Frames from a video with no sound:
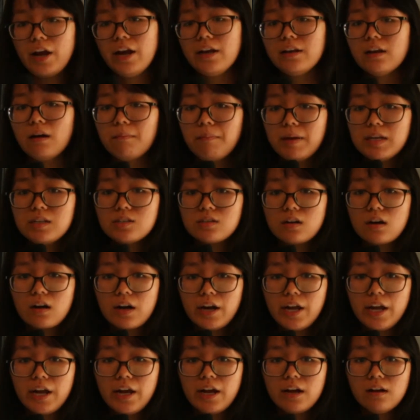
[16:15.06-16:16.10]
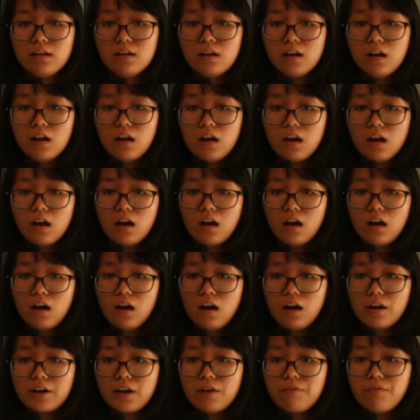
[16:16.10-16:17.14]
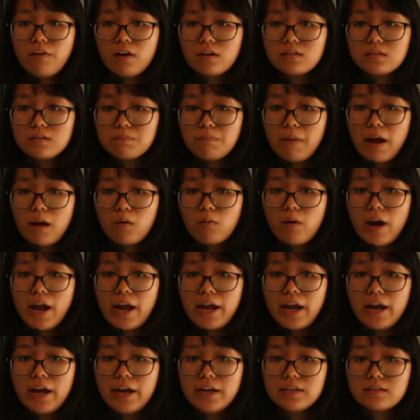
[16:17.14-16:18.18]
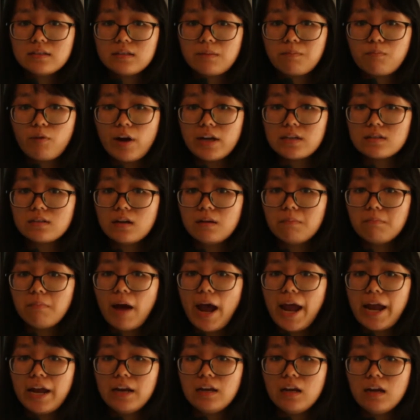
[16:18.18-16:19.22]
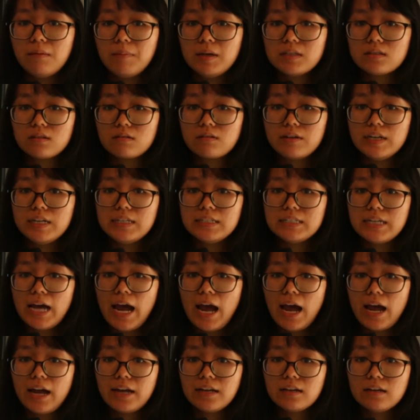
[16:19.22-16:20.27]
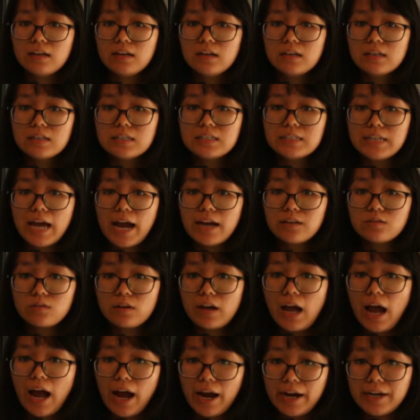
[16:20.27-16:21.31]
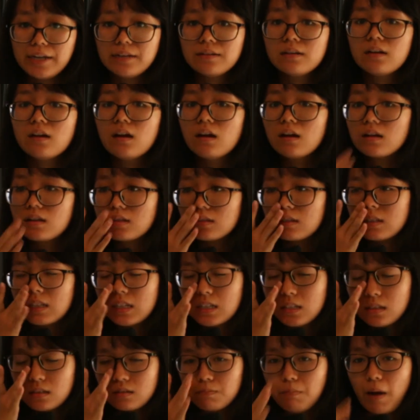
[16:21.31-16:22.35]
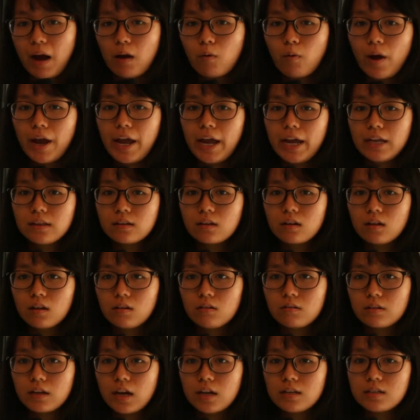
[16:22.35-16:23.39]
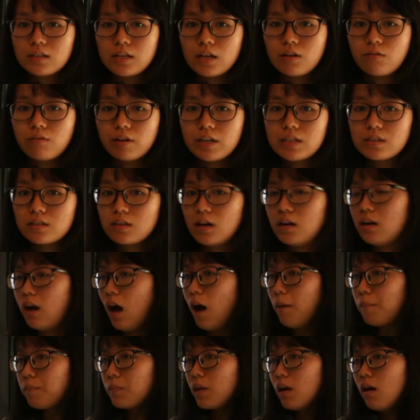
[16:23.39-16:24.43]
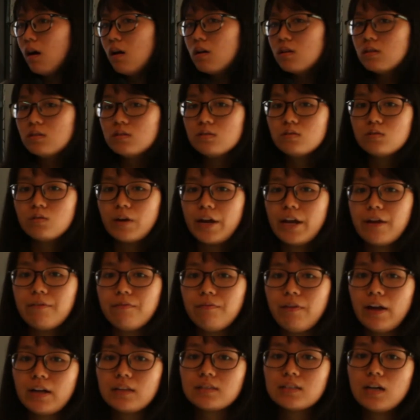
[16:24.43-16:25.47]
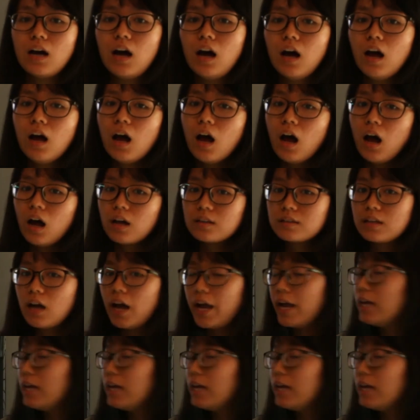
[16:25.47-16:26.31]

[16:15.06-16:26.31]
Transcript: in the picture here, the first pathway is suppression by inhibitory cytokine. This pathway includes the secretion of three factors: the